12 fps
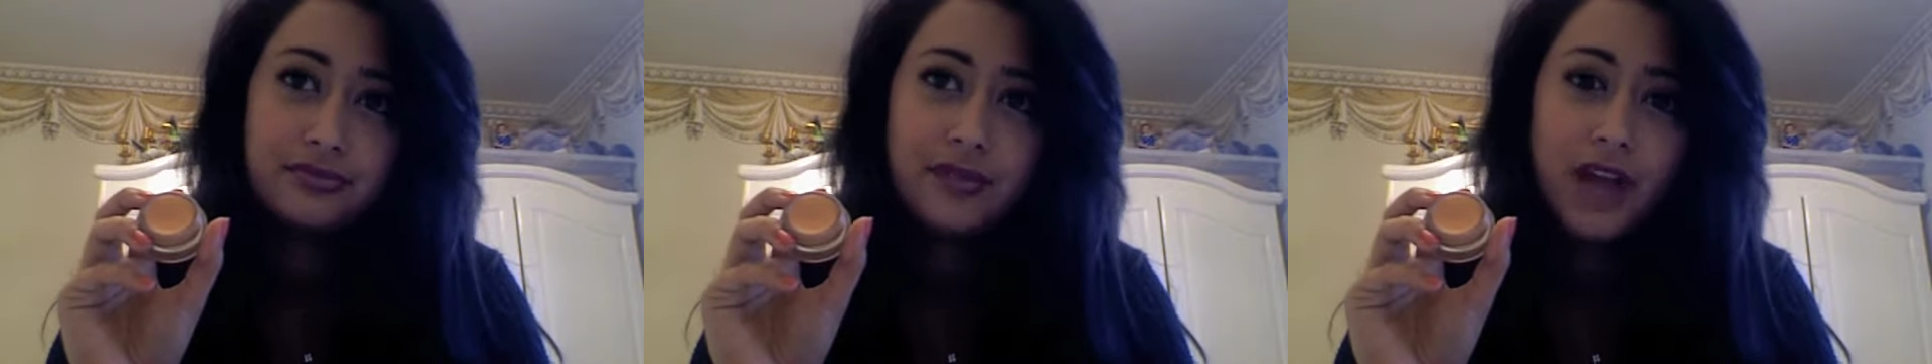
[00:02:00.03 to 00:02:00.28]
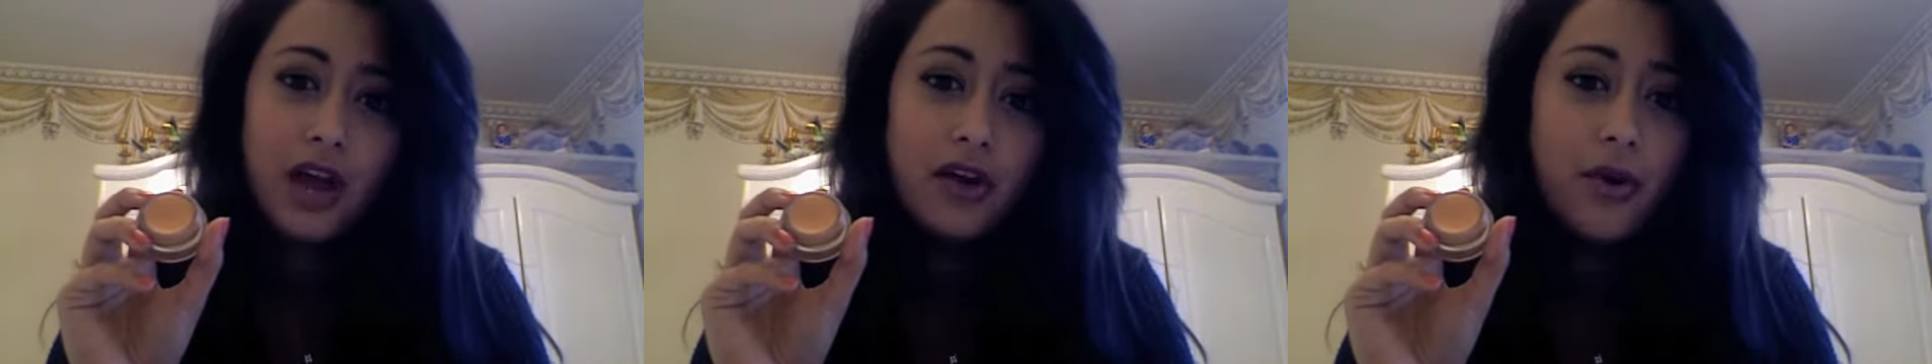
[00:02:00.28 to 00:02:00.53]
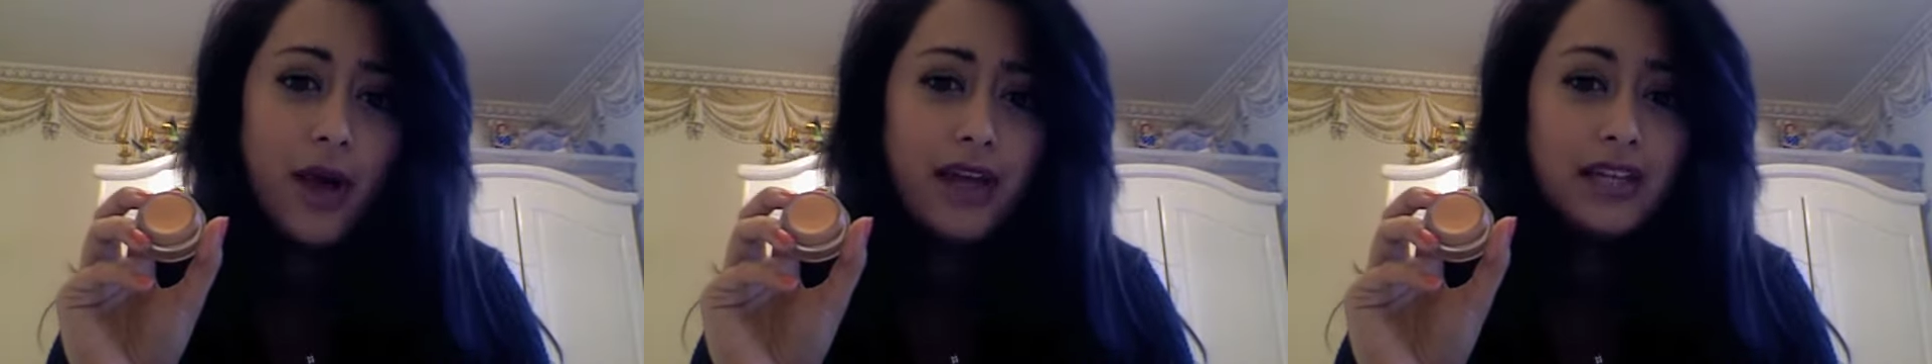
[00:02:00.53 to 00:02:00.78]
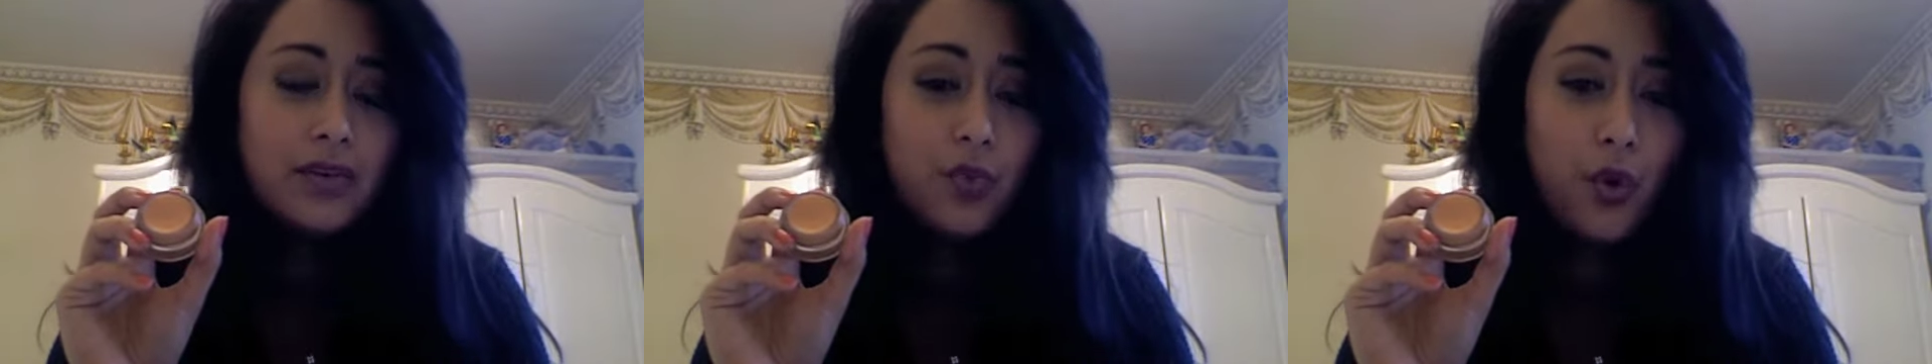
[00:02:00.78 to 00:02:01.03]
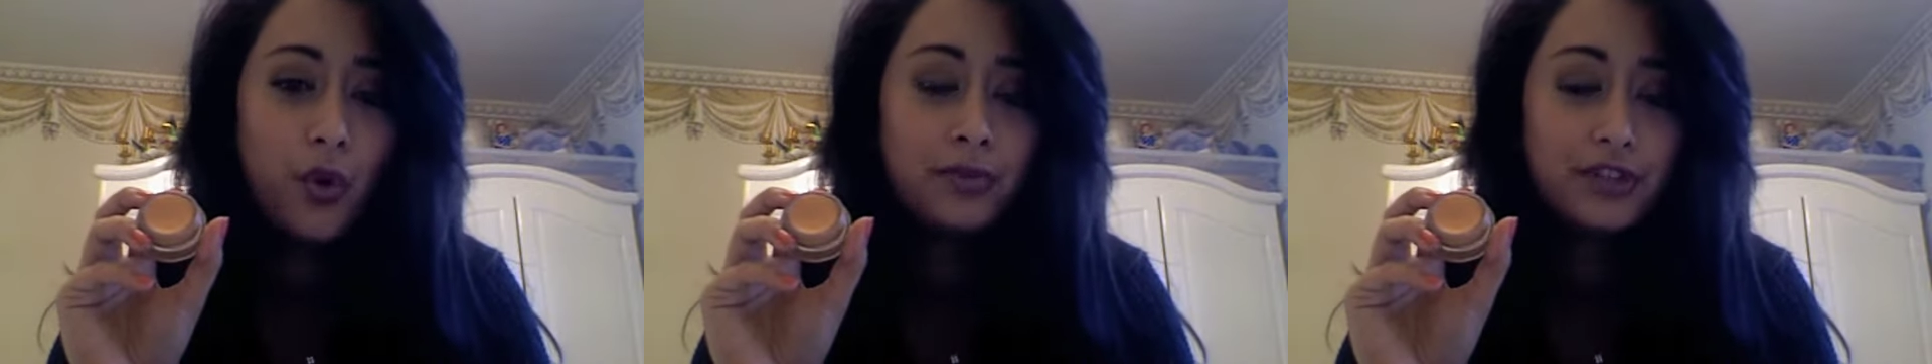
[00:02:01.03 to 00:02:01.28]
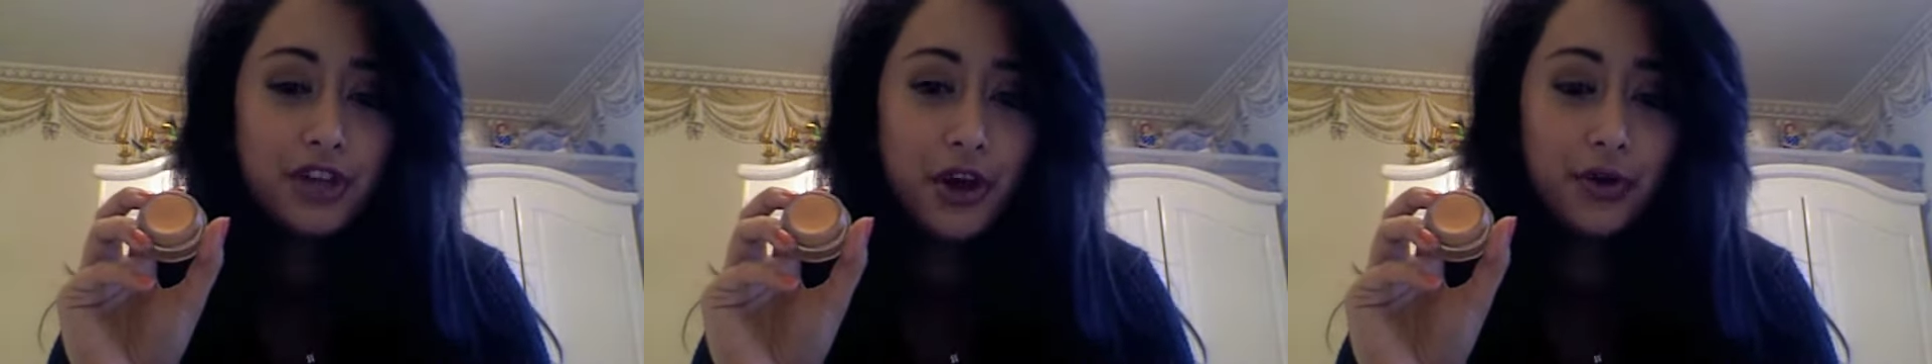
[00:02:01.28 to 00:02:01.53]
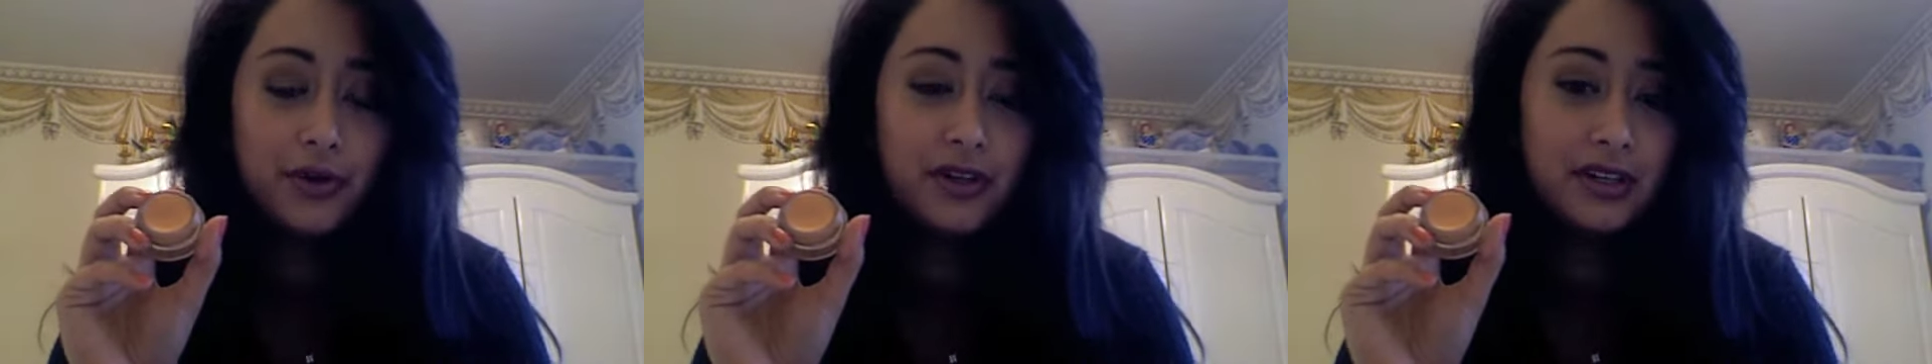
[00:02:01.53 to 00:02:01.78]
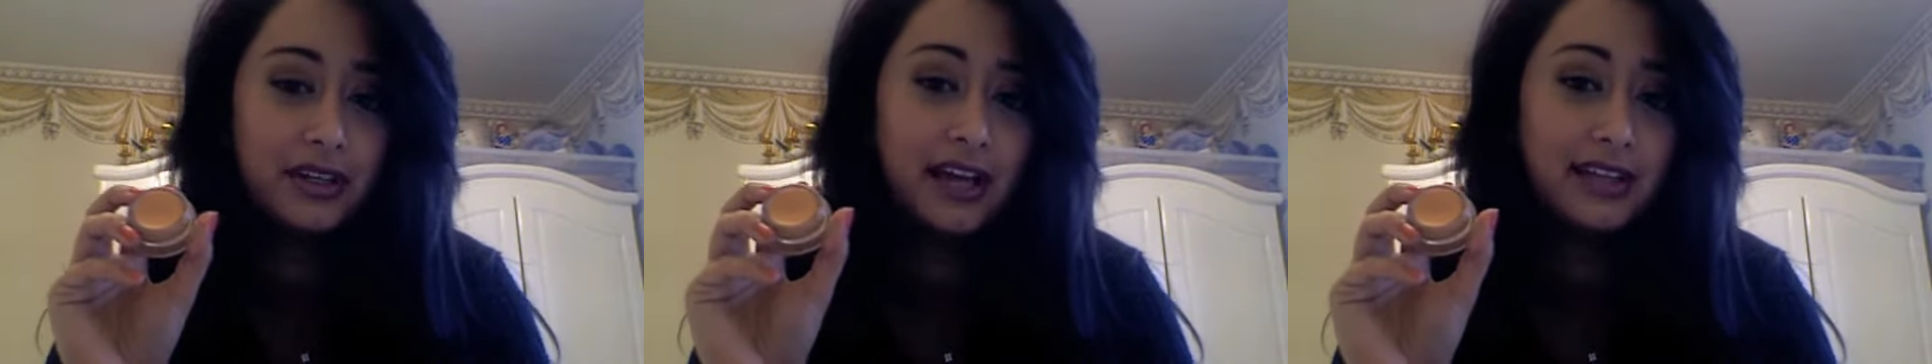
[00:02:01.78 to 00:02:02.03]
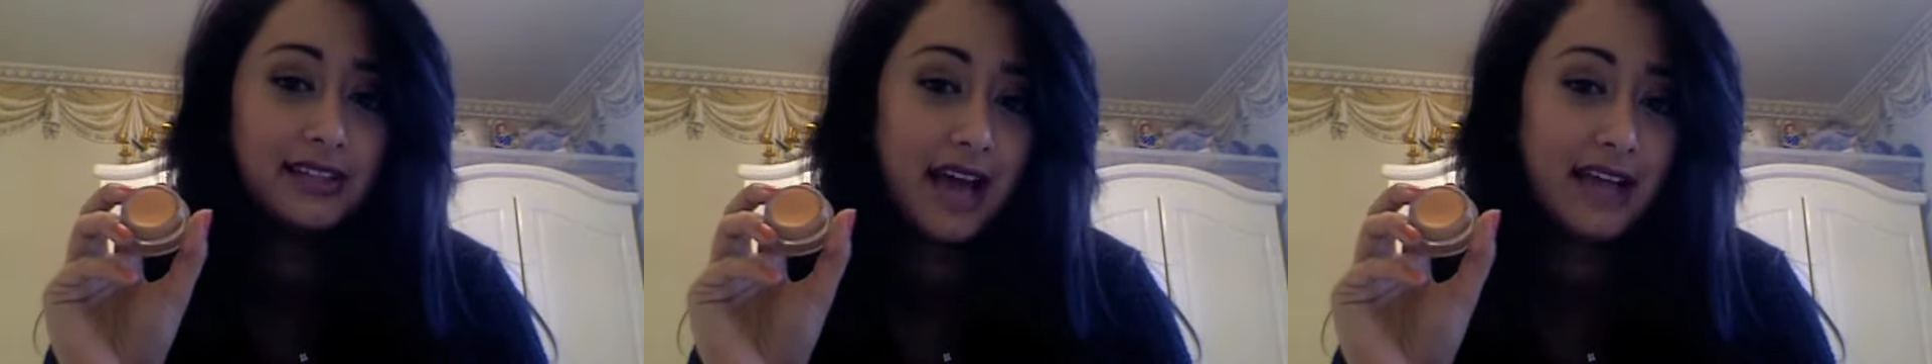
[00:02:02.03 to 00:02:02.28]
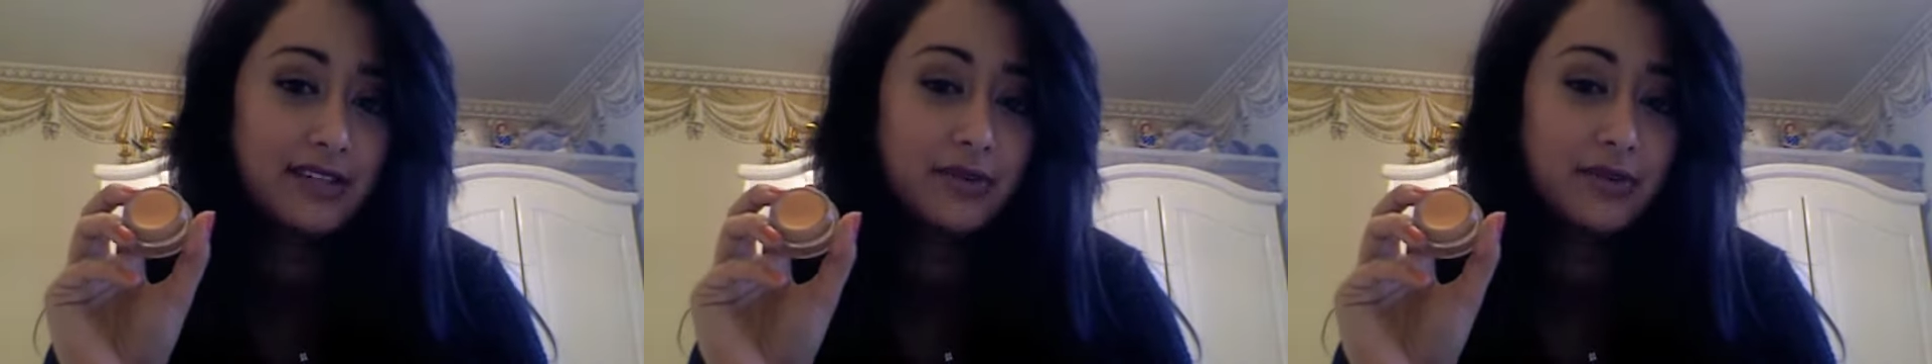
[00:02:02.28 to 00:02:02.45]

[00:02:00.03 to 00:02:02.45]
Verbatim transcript: I don't know any warm tone like dazzle